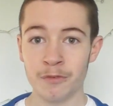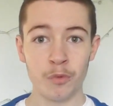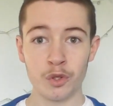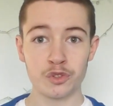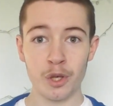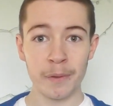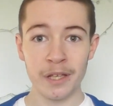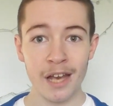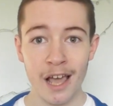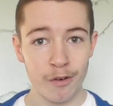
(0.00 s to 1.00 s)
What's stopping
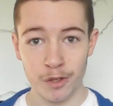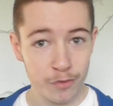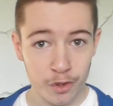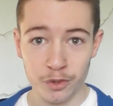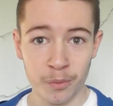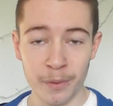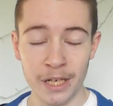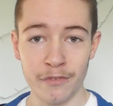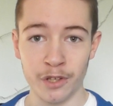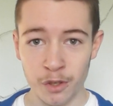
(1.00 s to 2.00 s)
you now? You've got someone
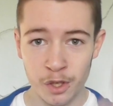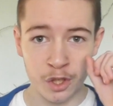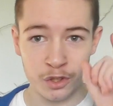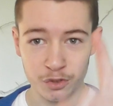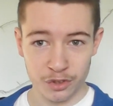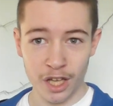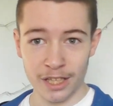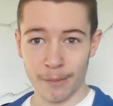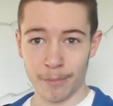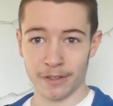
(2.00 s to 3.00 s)
believing in you, so start
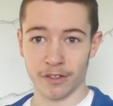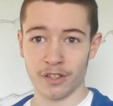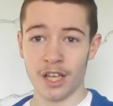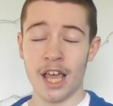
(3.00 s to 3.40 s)
that business.